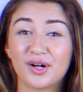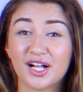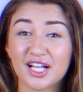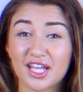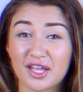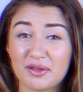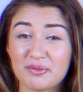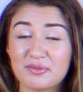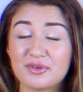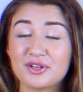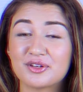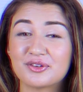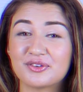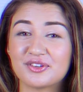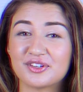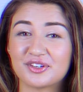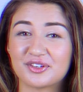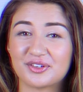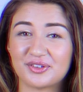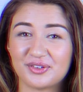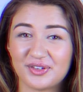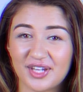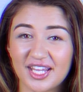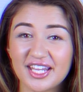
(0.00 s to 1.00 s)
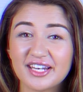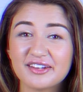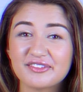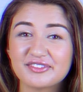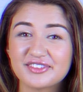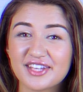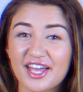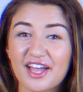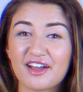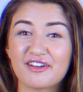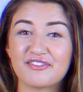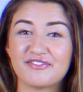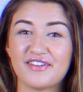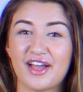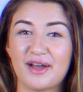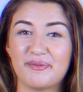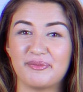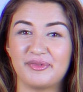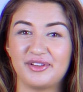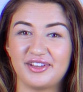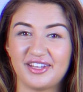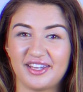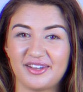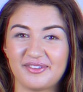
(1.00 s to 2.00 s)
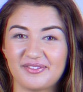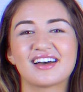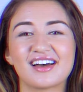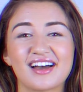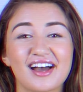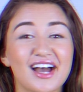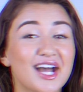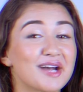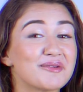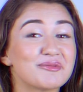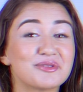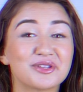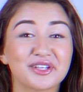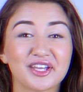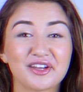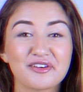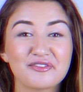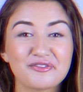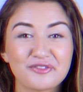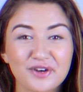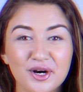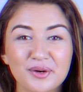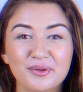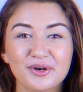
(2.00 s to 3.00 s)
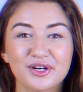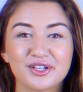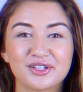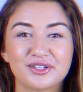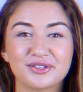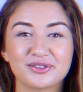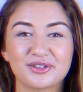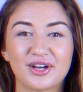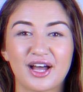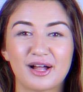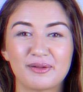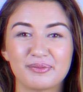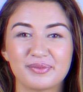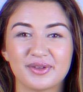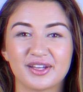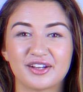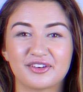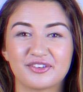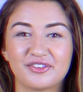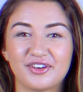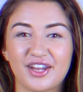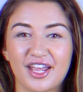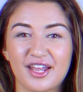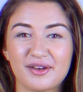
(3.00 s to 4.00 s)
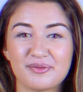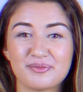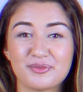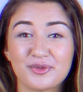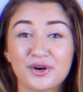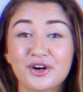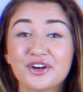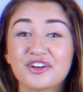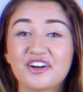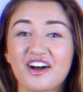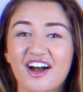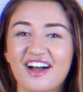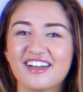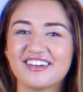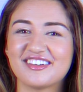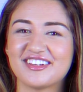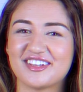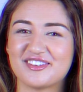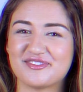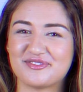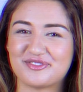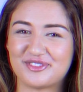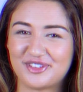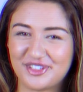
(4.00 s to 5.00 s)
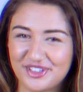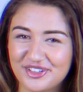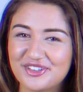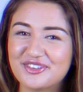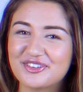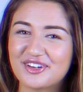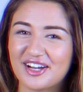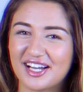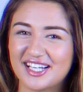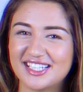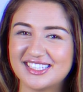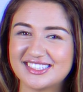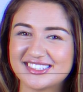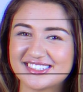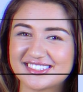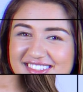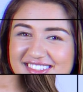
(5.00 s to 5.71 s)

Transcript: welcoming me to the KreativeTech family. I'm looking forward to helping create more content for you guys.